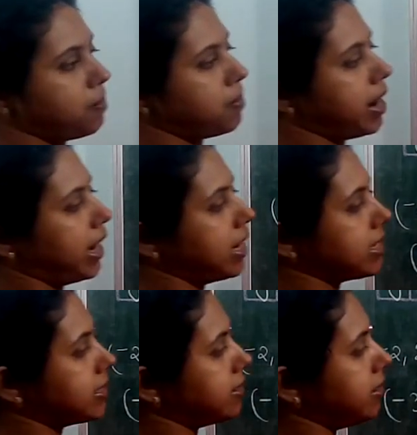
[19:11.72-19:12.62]

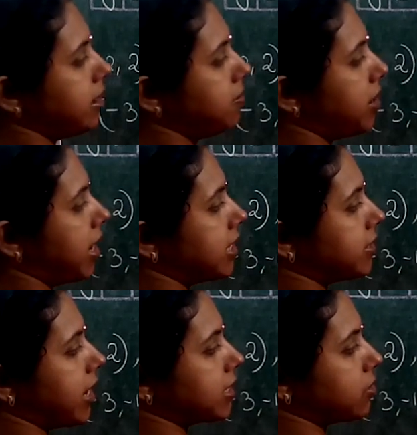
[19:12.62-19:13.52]
-3
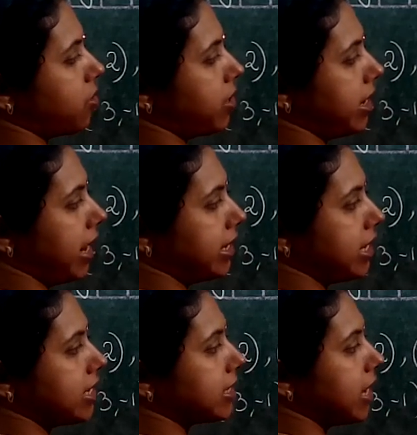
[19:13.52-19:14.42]
minus x coordinate
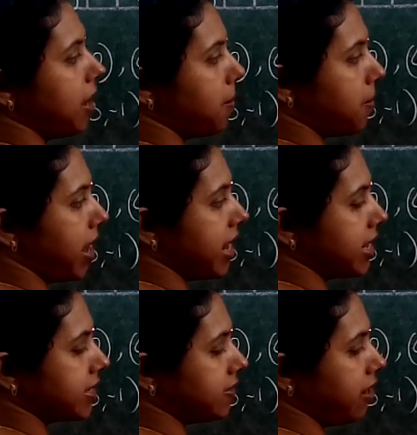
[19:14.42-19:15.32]
is
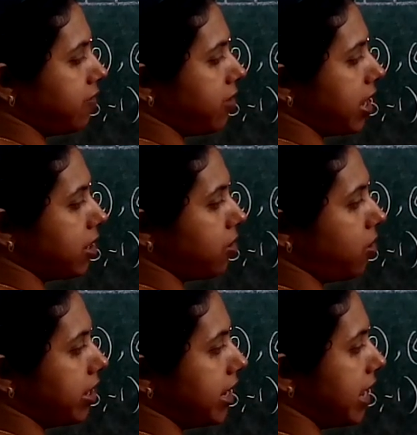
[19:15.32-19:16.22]
-3, y
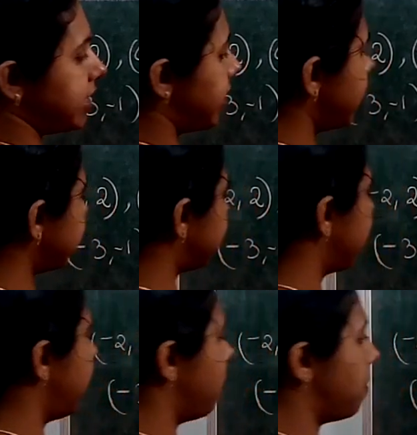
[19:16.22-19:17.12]
coordinate is
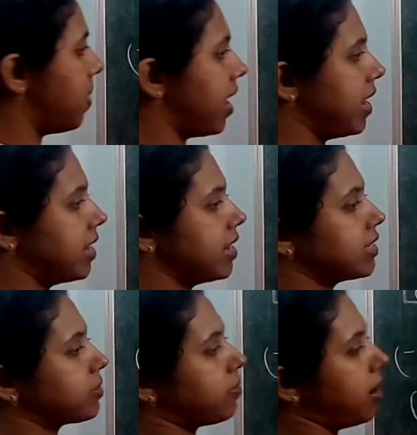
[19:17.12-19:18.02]

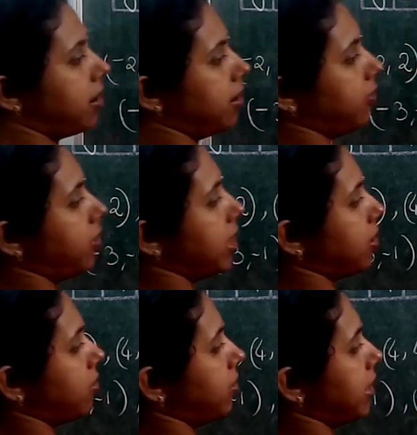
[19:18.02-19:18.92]
-1. Y
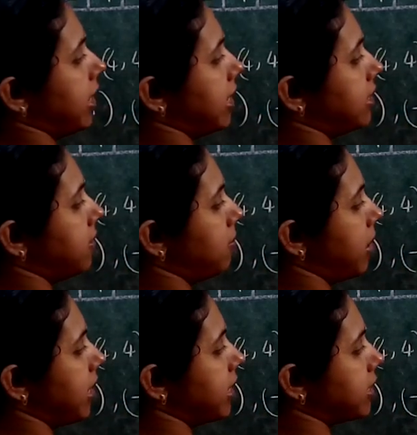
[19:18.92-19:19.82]
coordinate
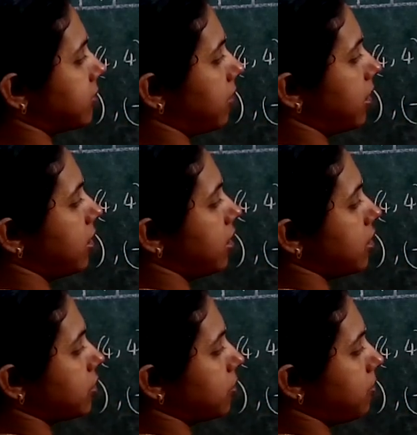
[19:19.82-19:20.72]
-1.
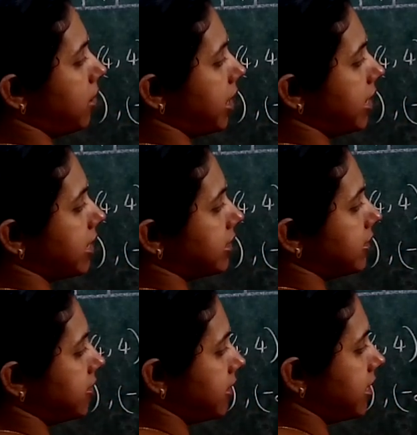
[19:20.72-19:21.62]
So,
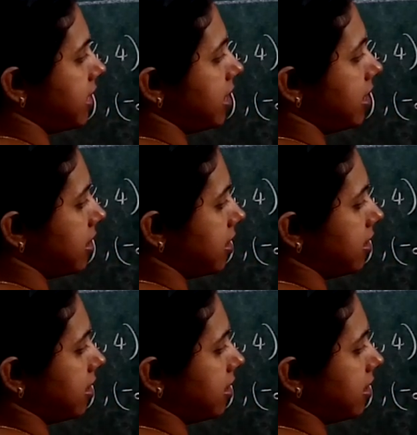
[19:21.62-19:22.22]
-3,